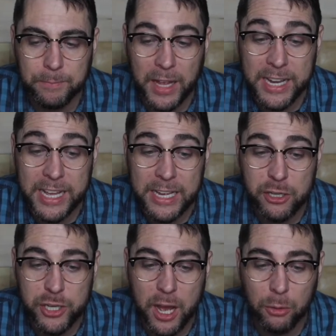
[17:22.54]
And he
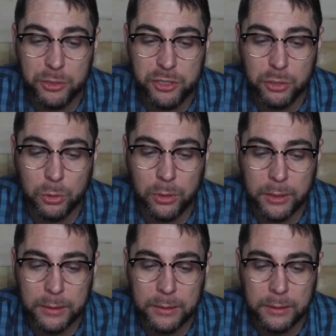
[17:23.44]
shall
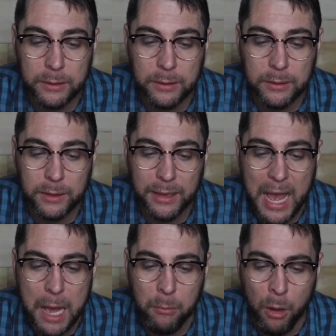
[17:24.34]
restore the
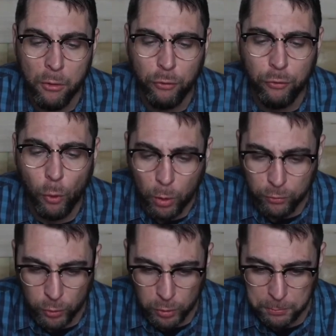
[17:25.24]
lamb
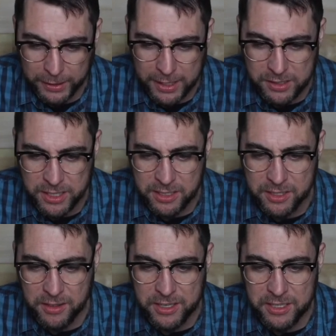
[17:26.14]
fourfold because he has
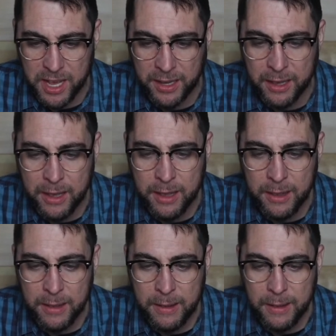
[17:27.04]
done this thing
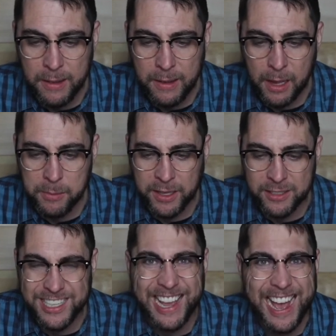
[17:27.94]
and
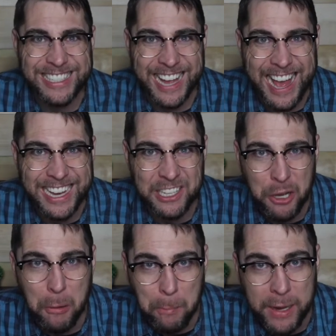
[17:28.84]
because he has had
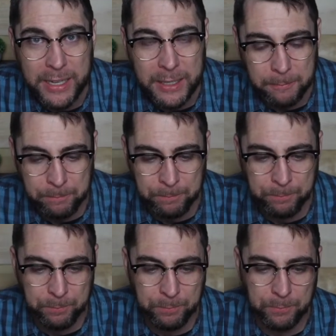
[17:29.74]
no pity.
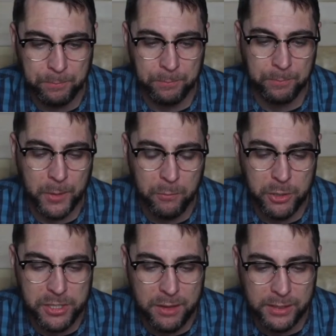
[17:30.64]

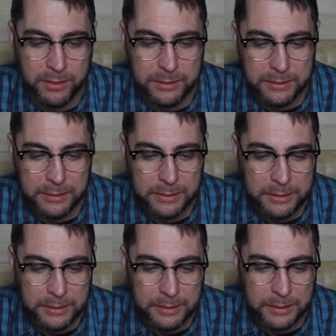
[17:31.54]
Verse 7,
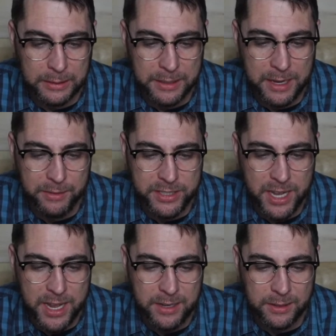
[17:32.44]
and David
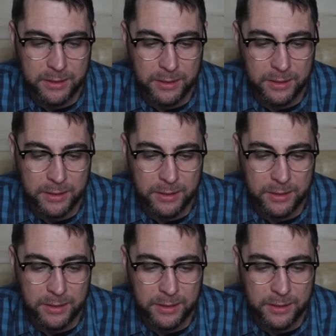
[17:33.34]
said,